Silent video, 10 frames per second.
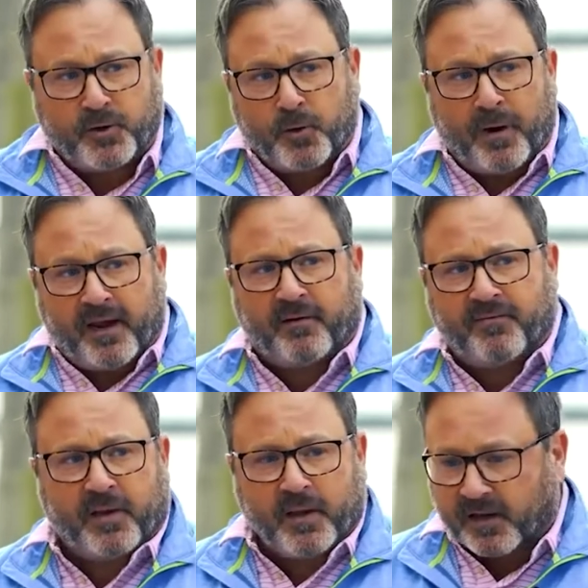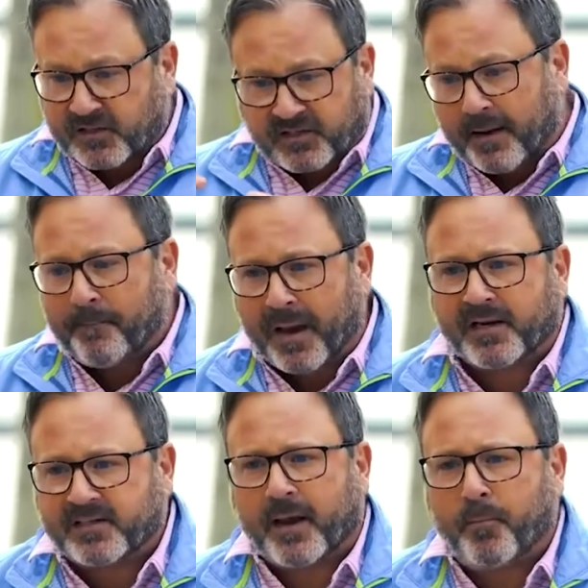Do you have a
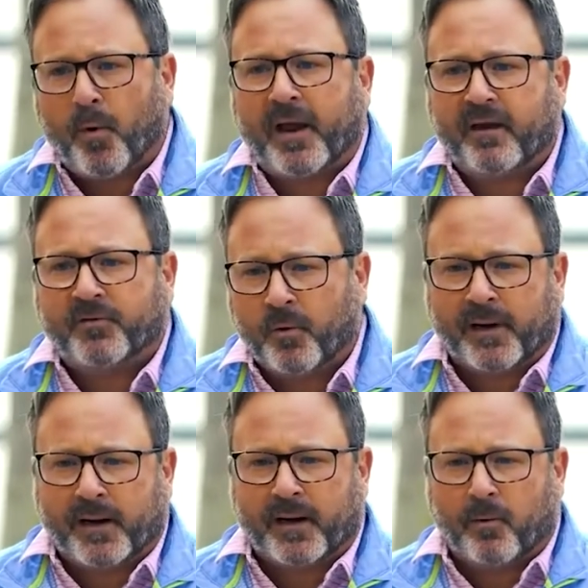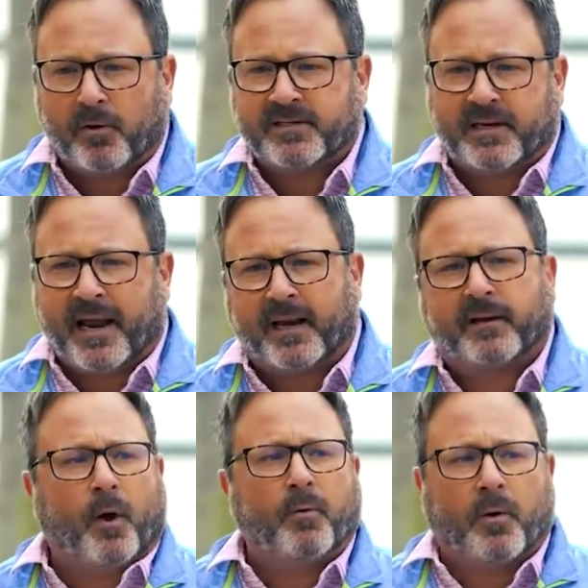step-by-step way of doing it, or is it
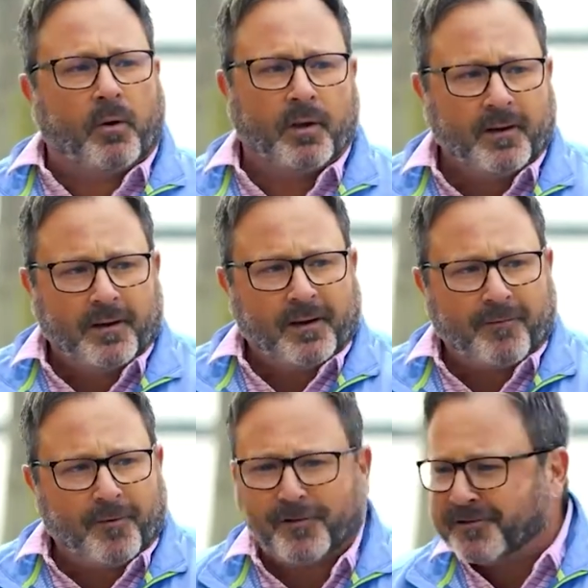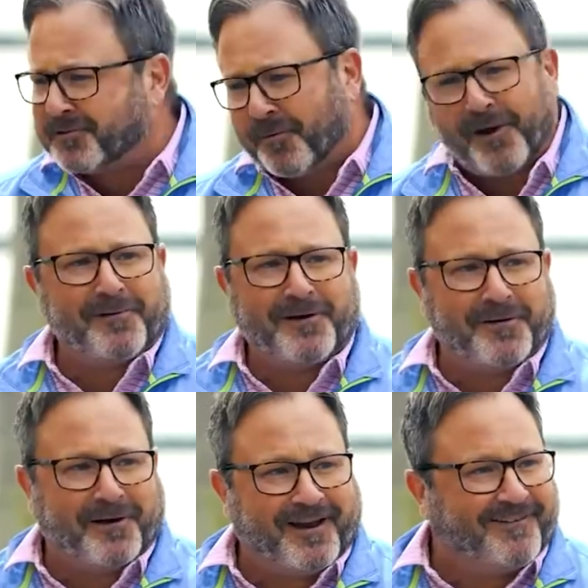anecdotal? Well, this is the way we
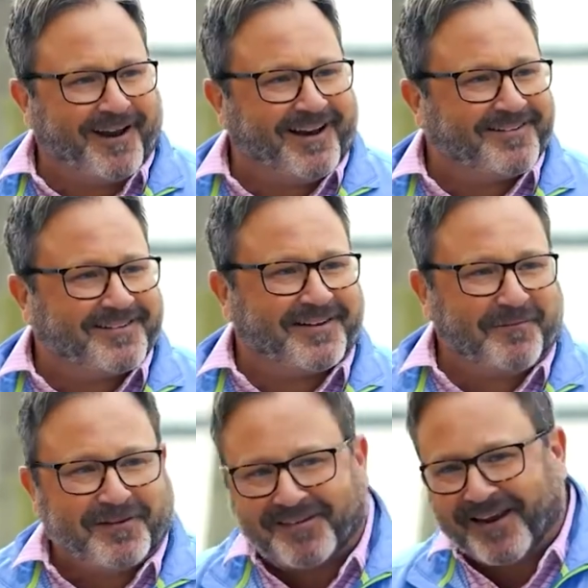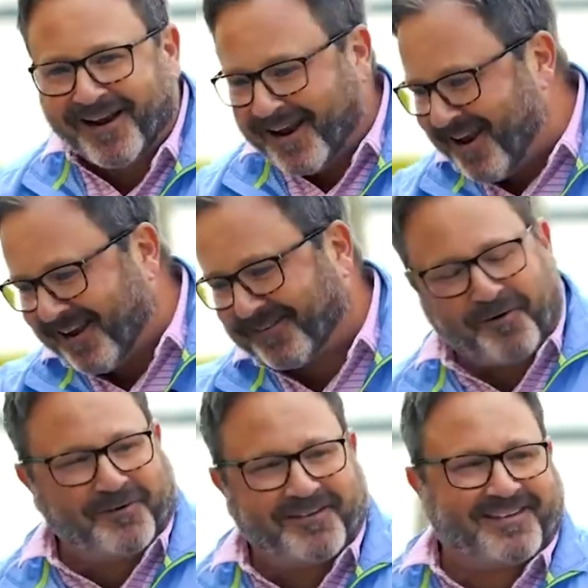do it, right? Just someone saying, hey, I
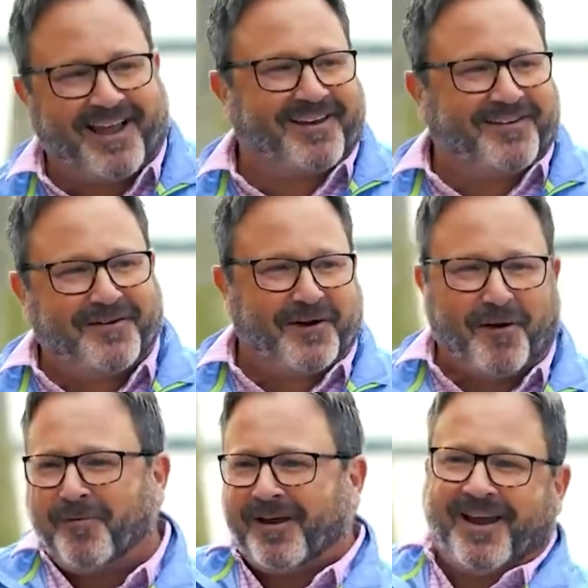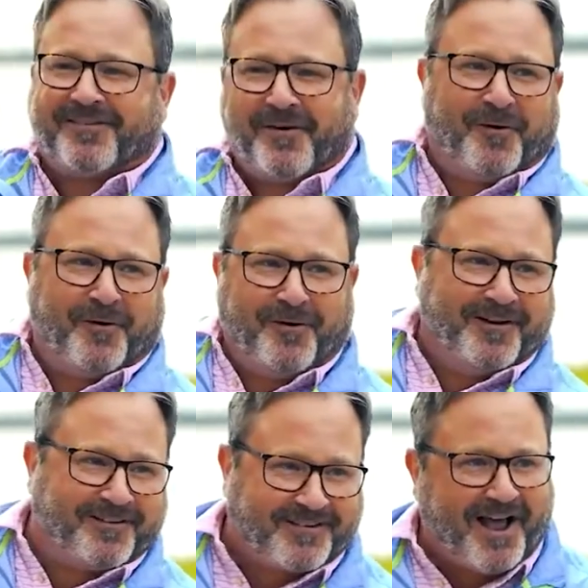told this is how you do it. Oh, ask Earl at
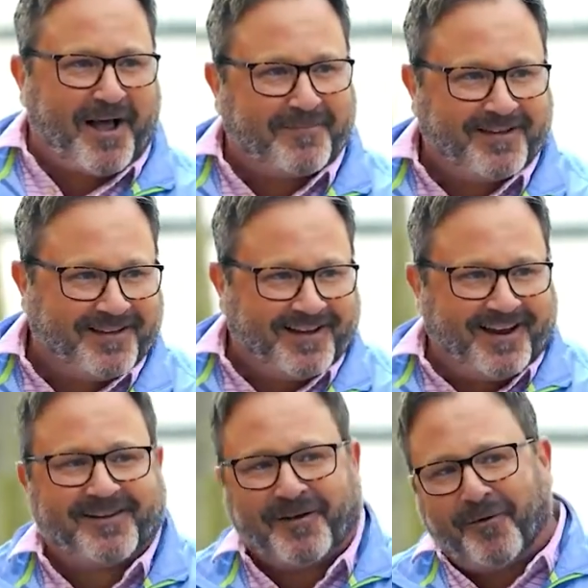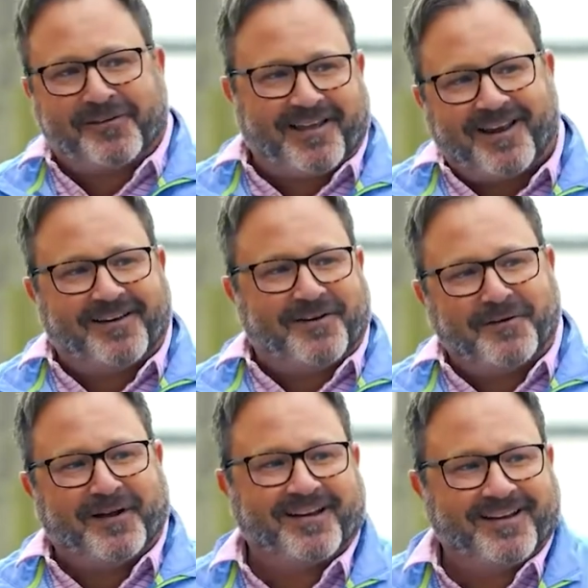the shop he told us how to do how,
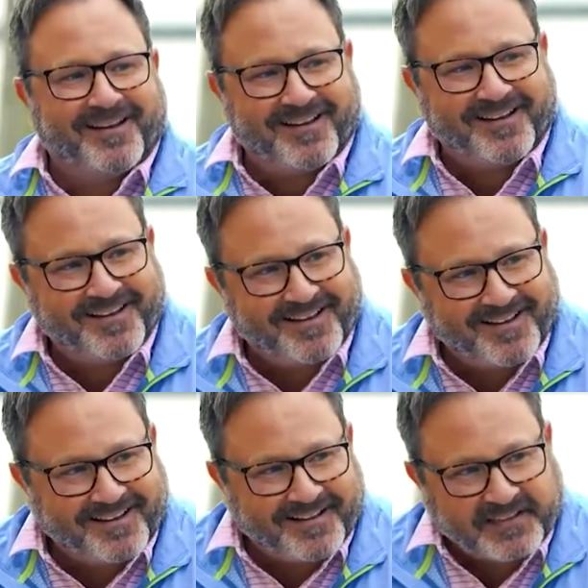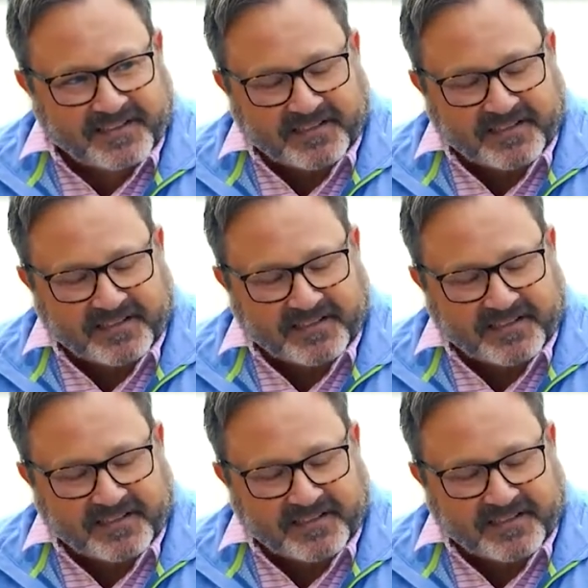it. How do you build it?